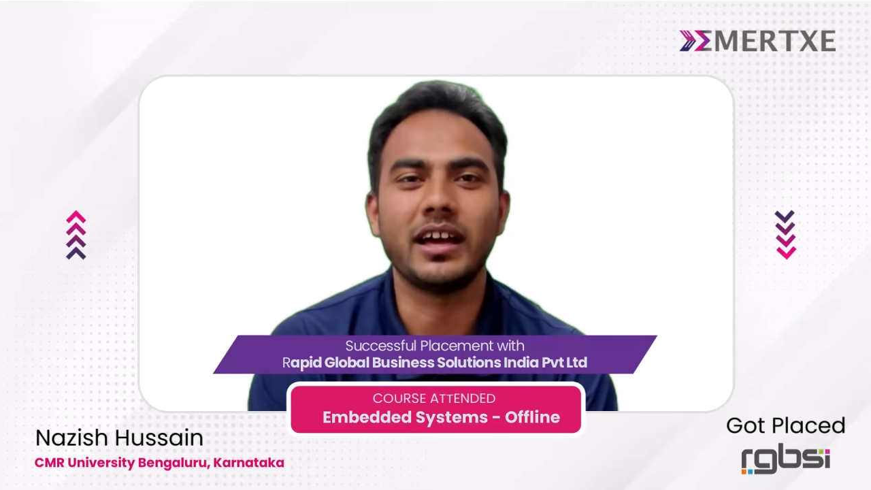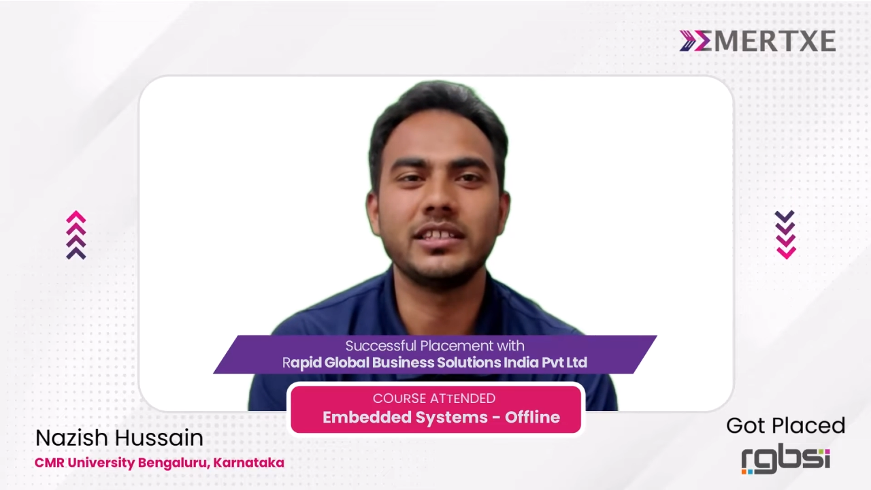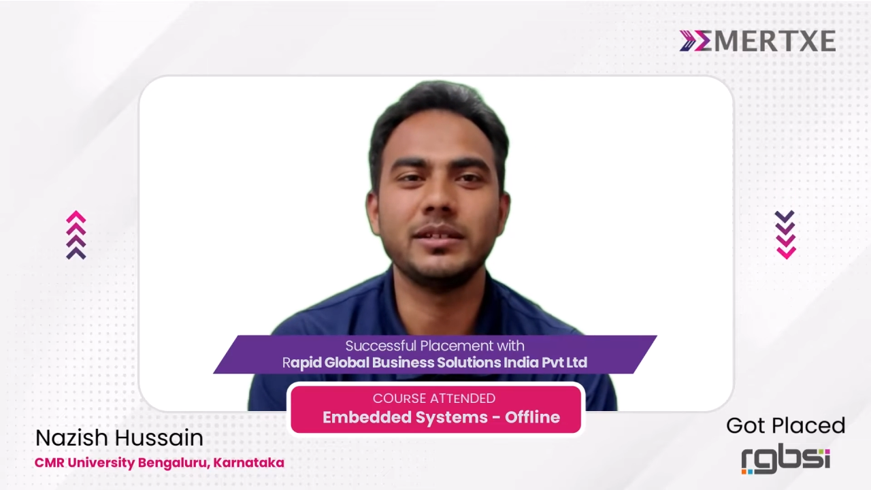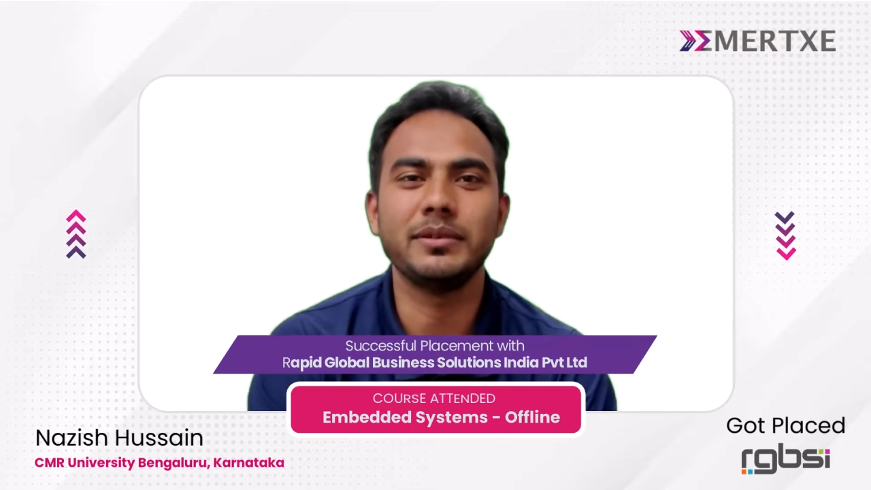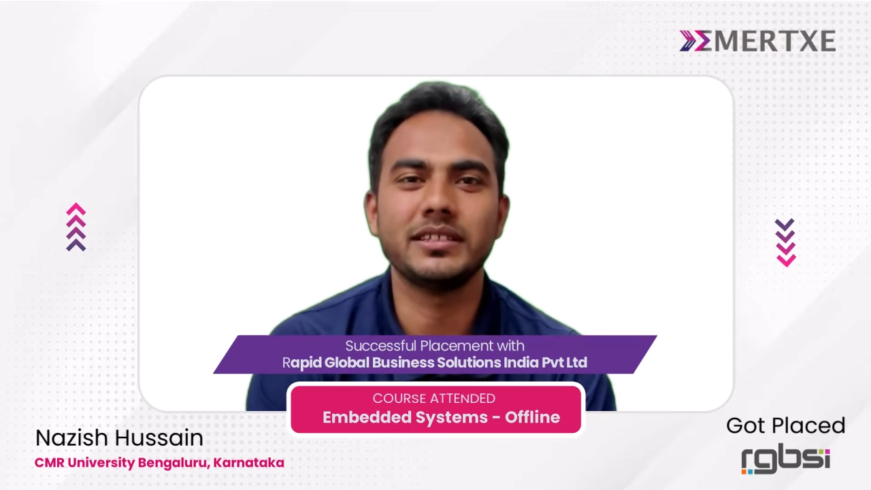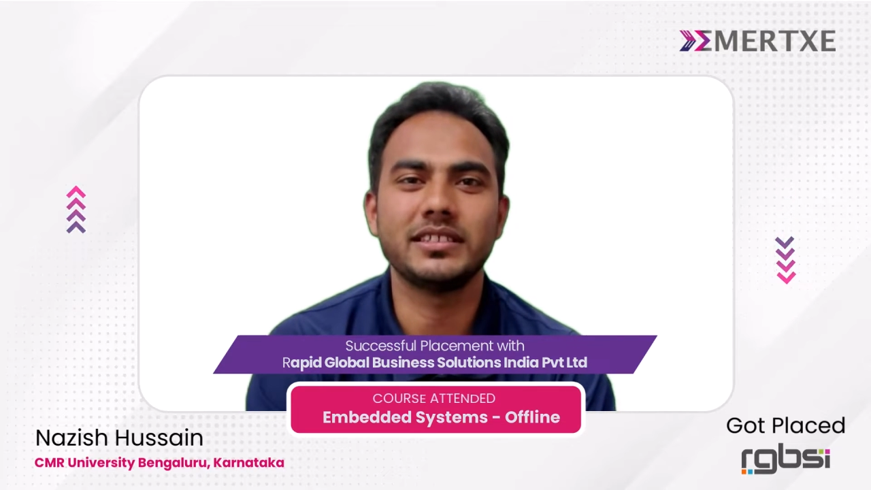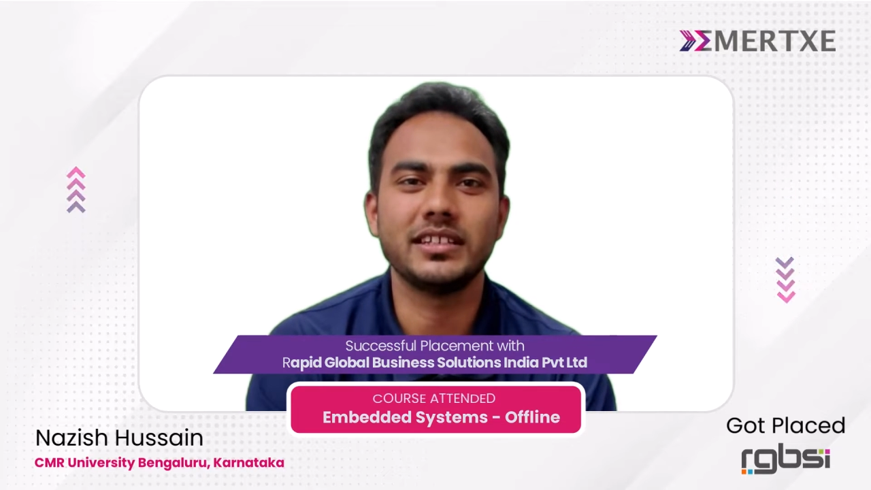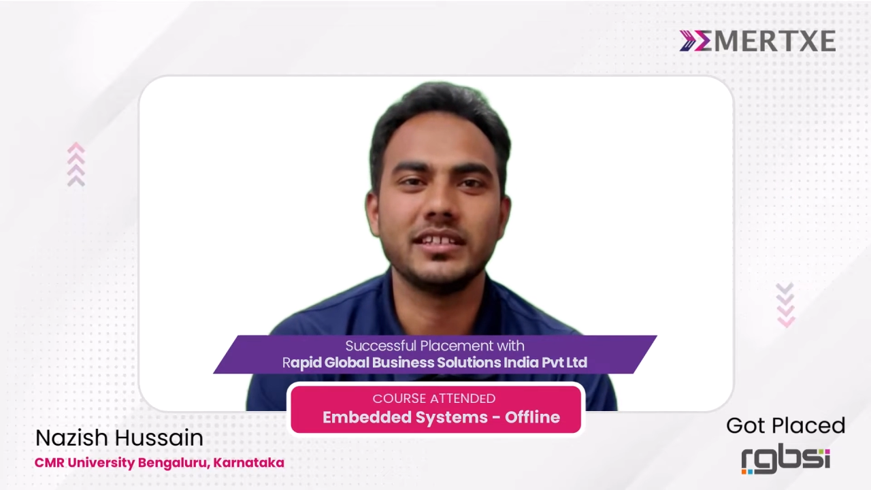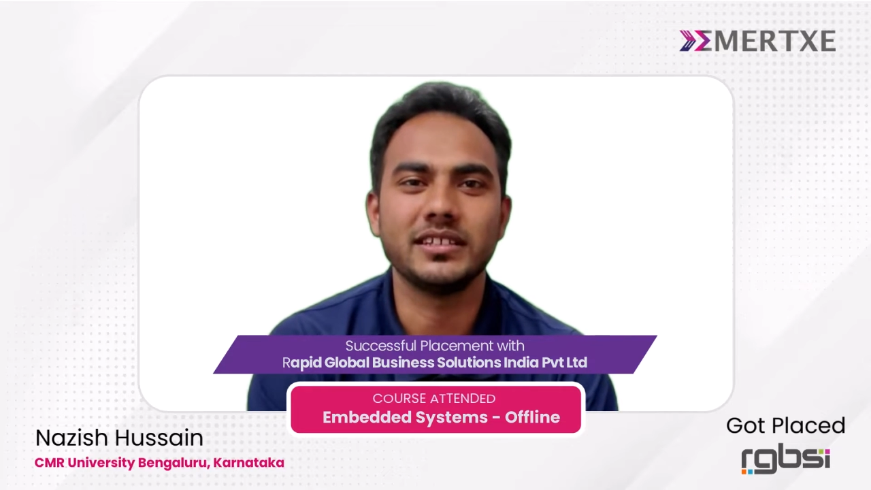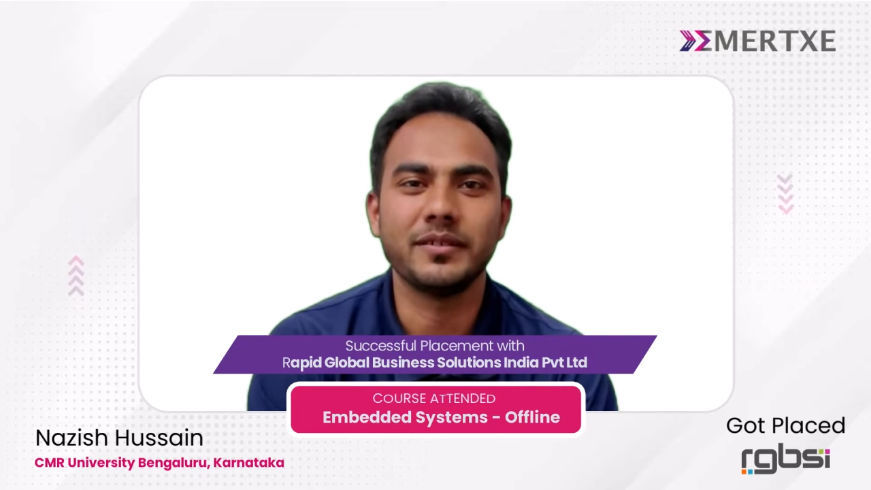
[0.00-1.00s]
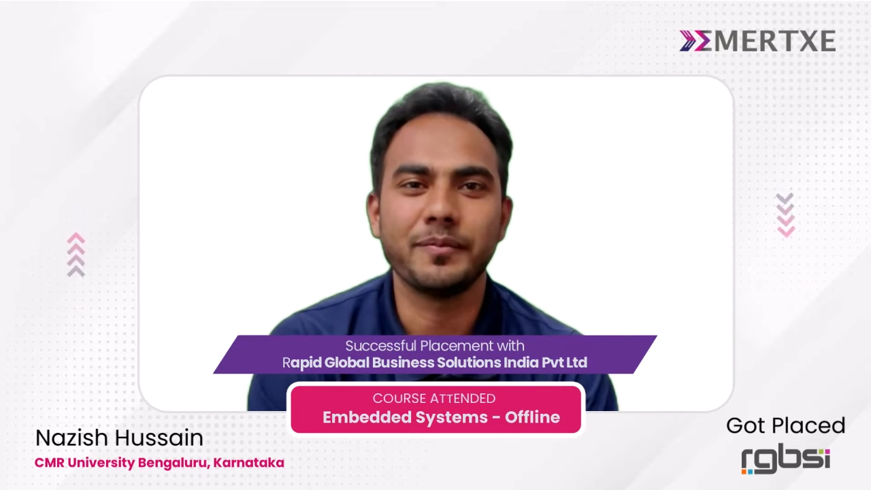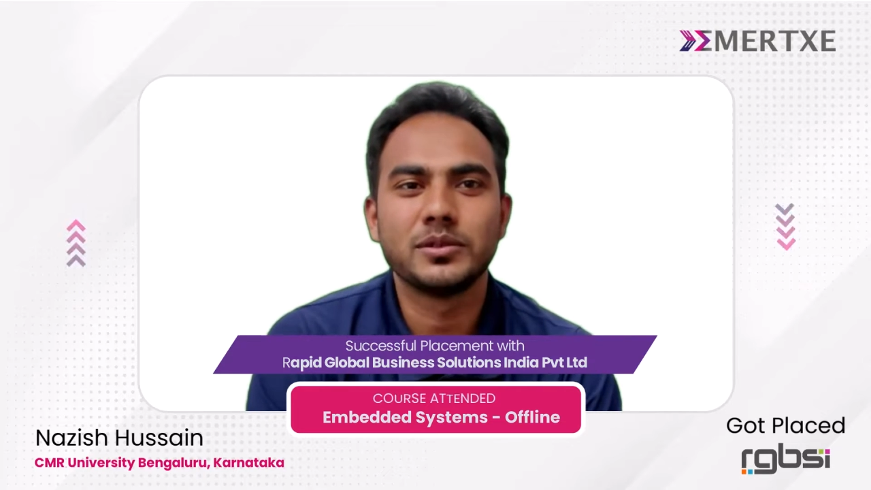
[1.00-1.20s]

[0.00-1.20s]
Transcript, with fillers: RGBSI.